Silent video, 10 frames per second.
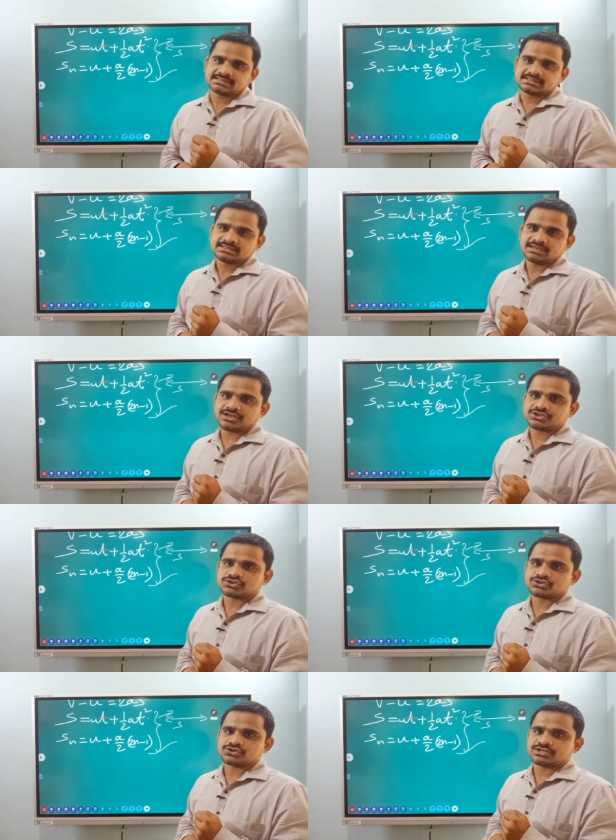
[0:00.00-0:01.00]
Understood
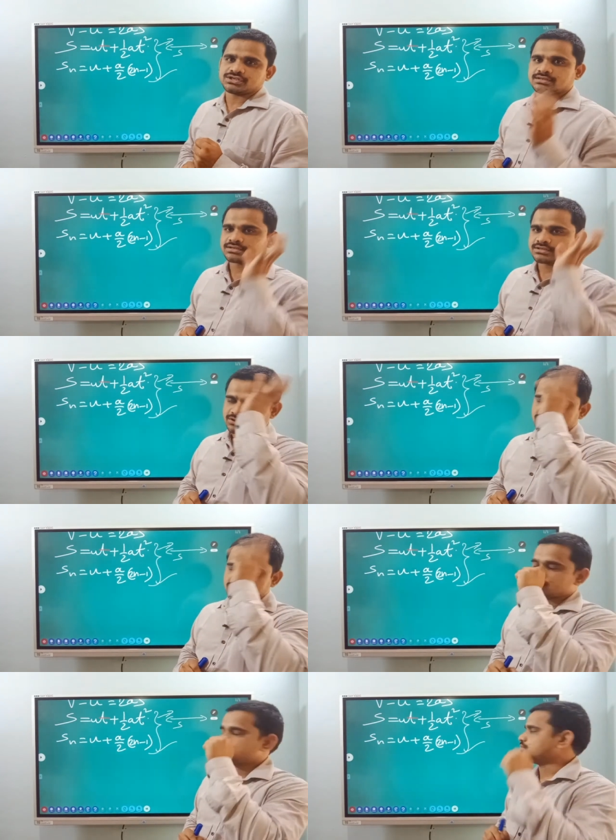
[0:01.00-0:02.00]
here?
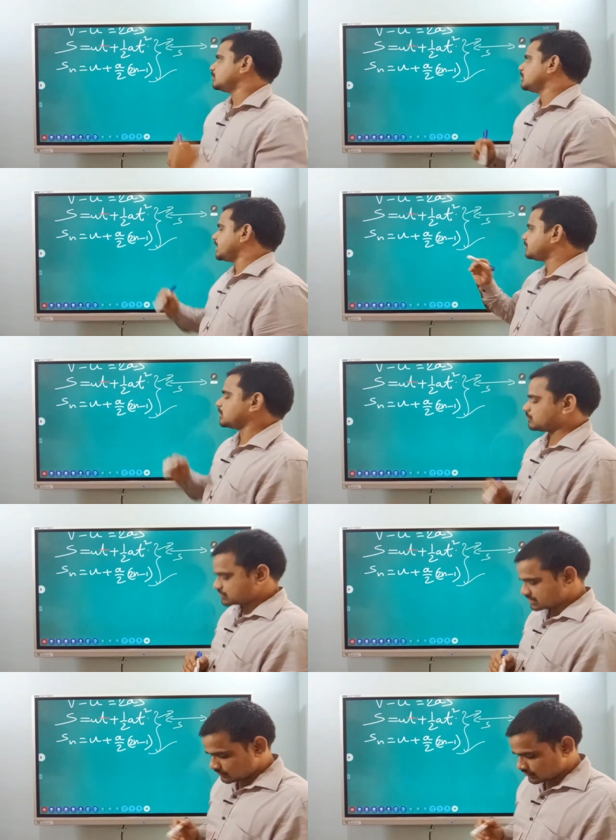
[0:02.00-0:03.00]
So, and
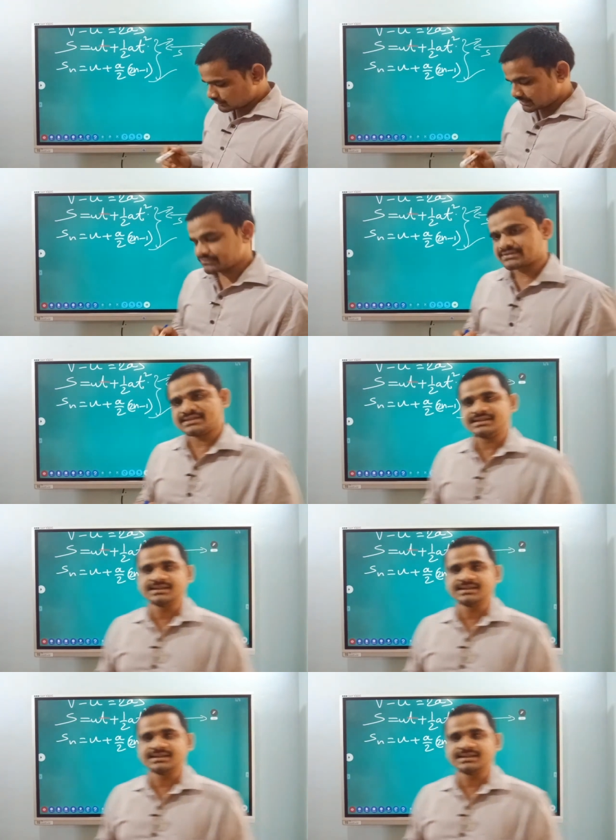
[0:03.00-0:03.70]
some more we have seen here.